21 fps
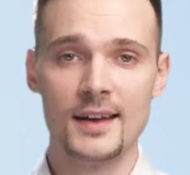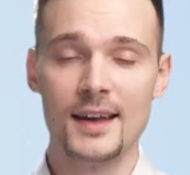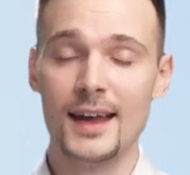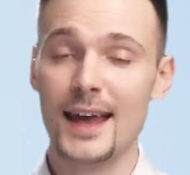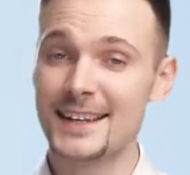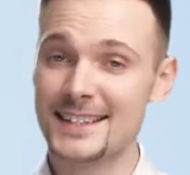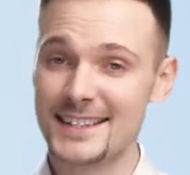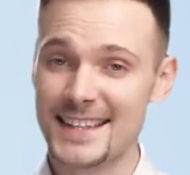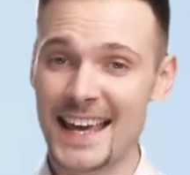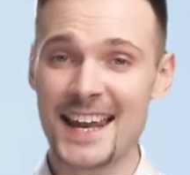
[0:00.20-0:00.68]

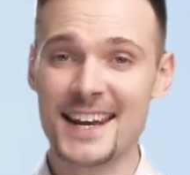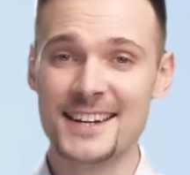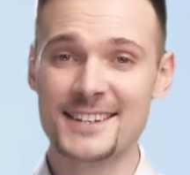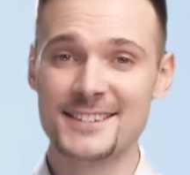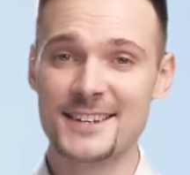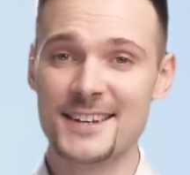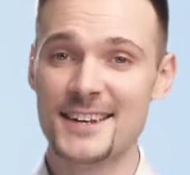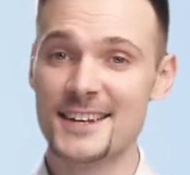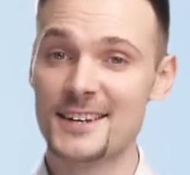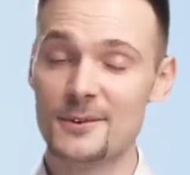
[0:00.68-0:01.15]
At
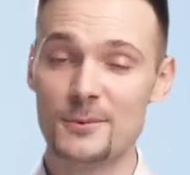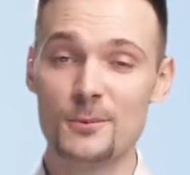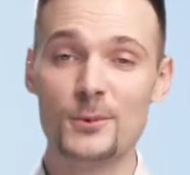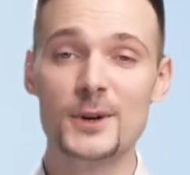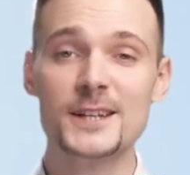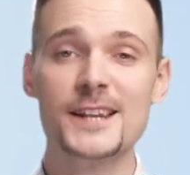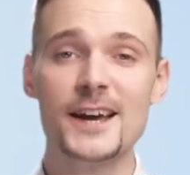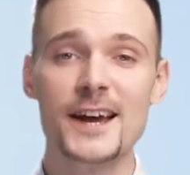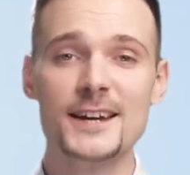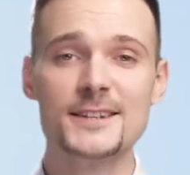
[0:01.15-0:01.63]
Cannasen,
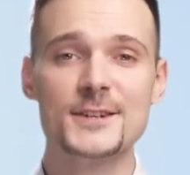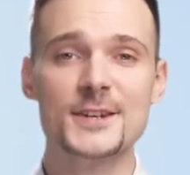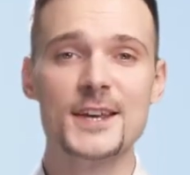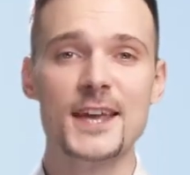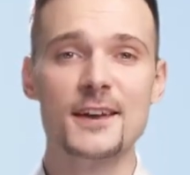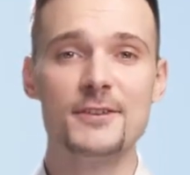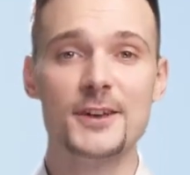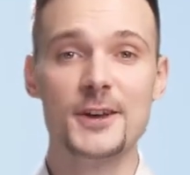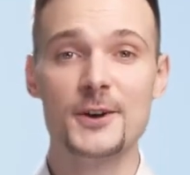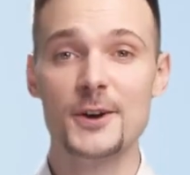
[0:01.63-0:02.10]
we'd like to
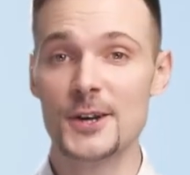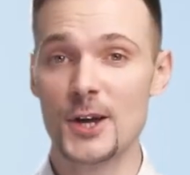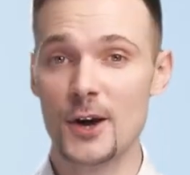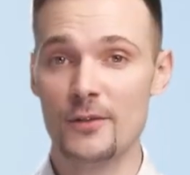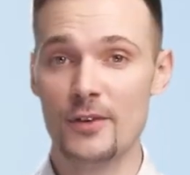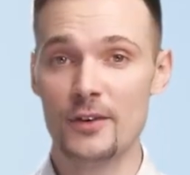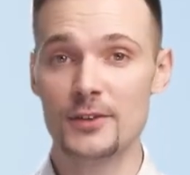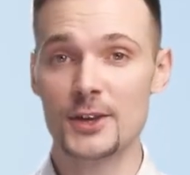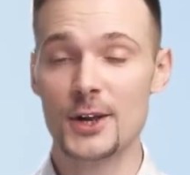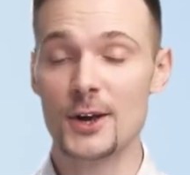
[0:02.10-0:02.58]
give you an
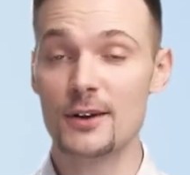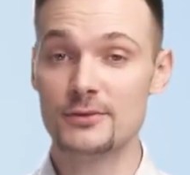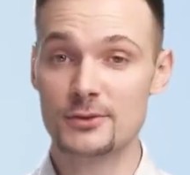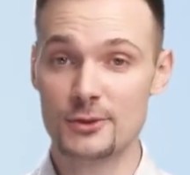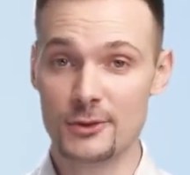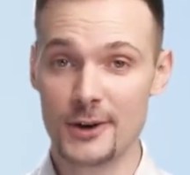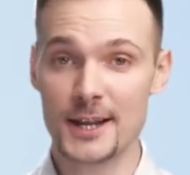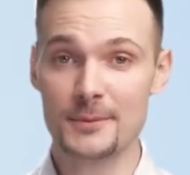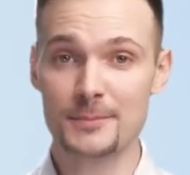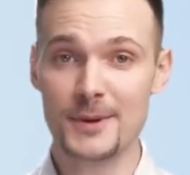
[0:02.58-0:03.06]
overview of
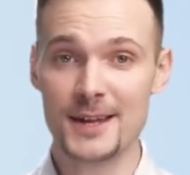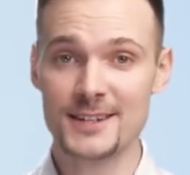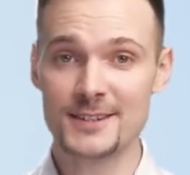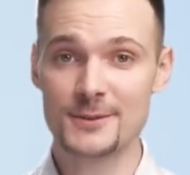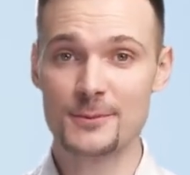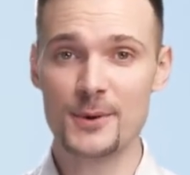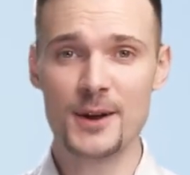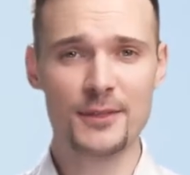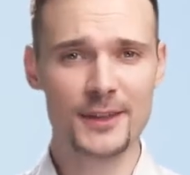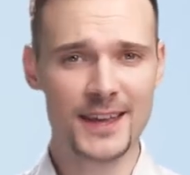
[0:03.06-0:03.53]

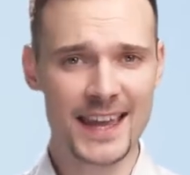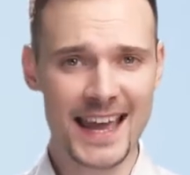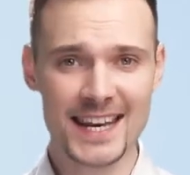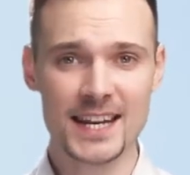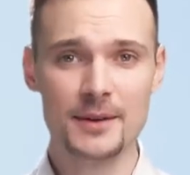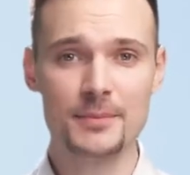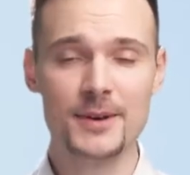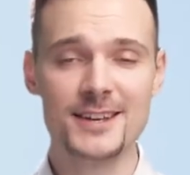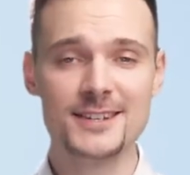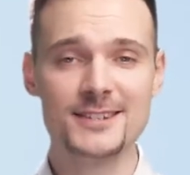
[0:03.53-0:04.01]
treatment with
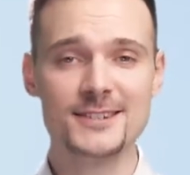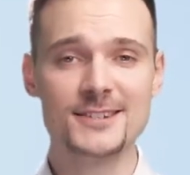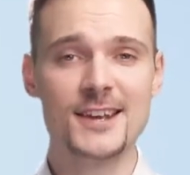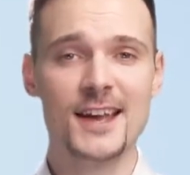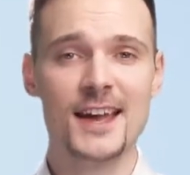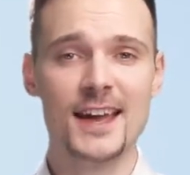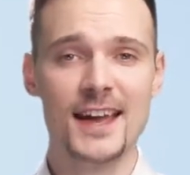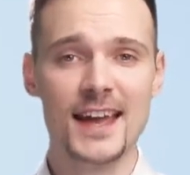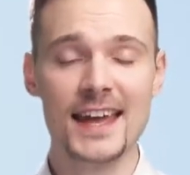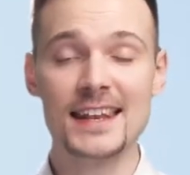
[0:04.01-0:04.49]
cannabis
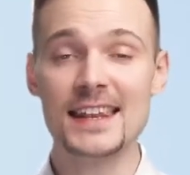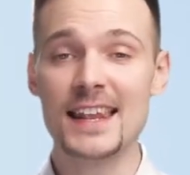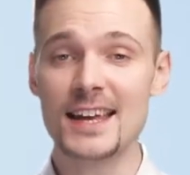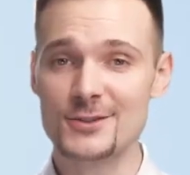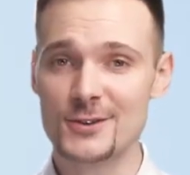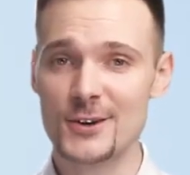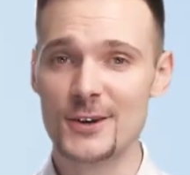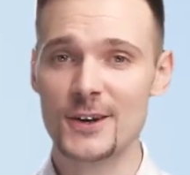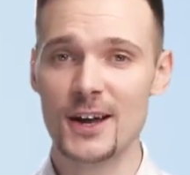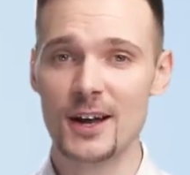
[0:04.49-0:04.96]
and
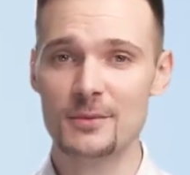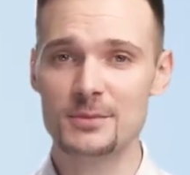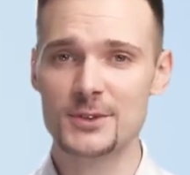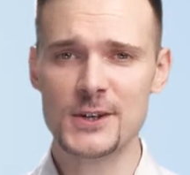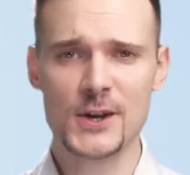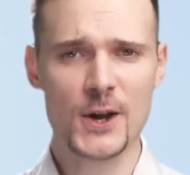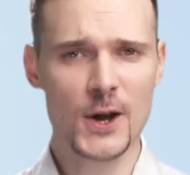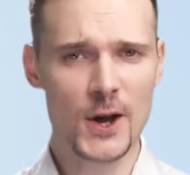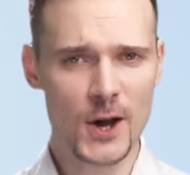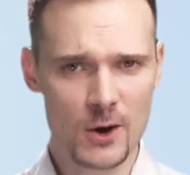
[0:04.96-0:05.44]
let you come
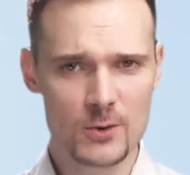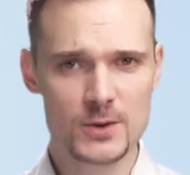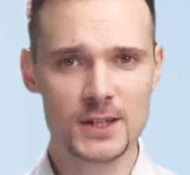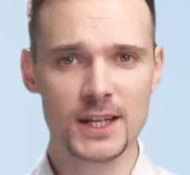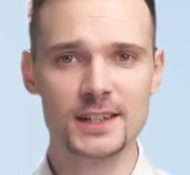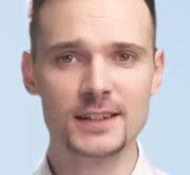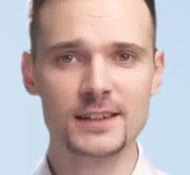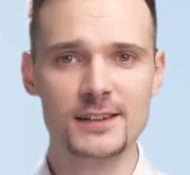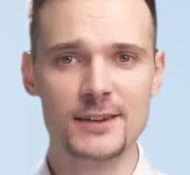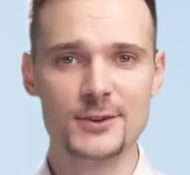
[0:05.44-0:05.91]
to your own
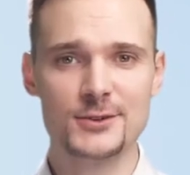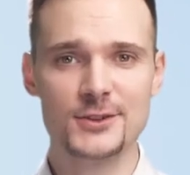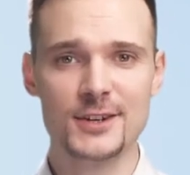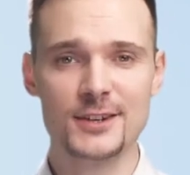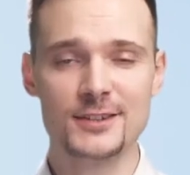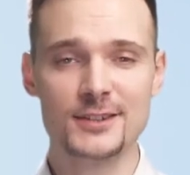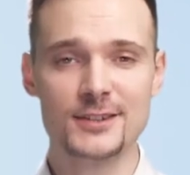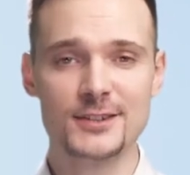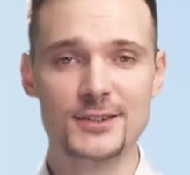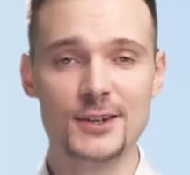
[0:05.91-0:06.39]

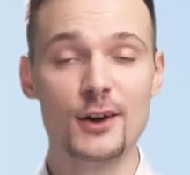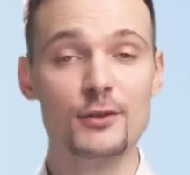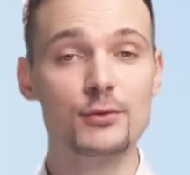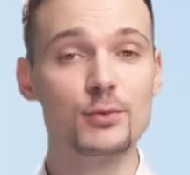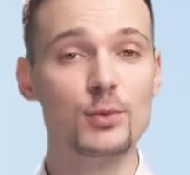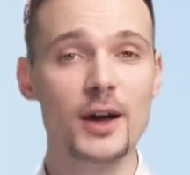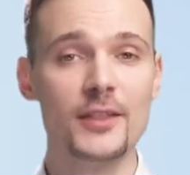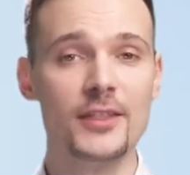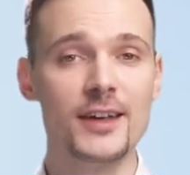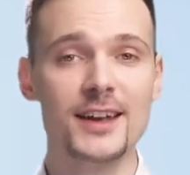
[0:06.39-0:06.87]
conclusions
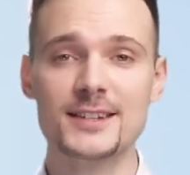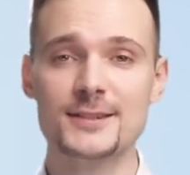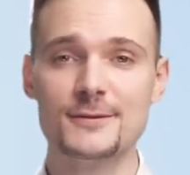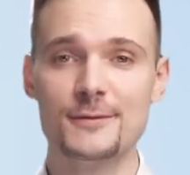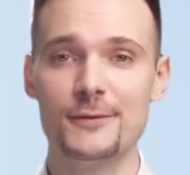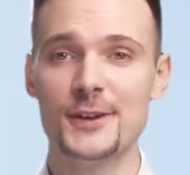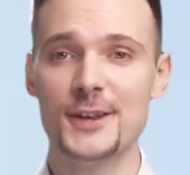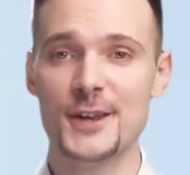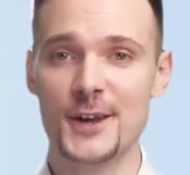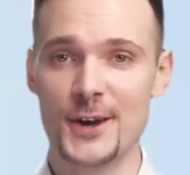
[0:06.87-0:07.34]
of whether it's
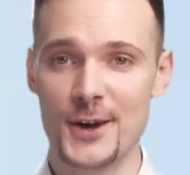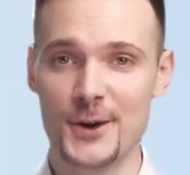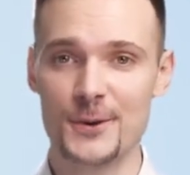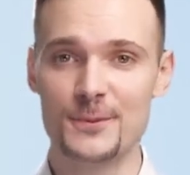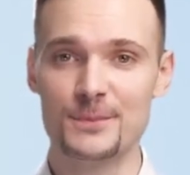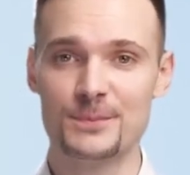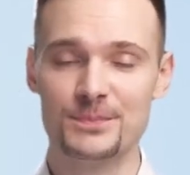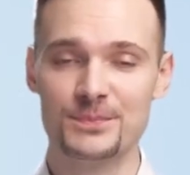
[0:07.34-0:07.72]
for you.